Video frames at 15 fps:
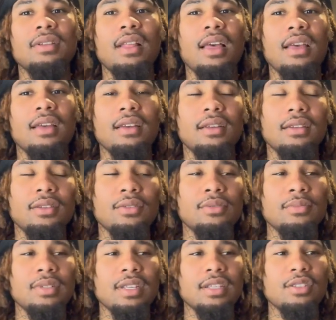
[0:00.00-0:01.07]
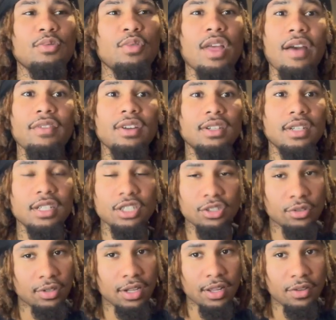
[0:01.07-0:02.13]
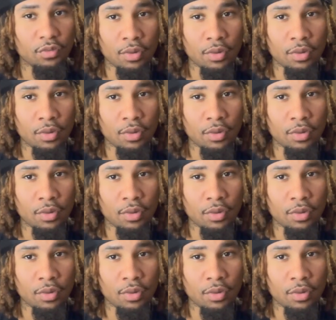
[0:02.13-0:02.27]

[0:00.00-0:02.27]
Like you know what I'm saying. So we have conditional love.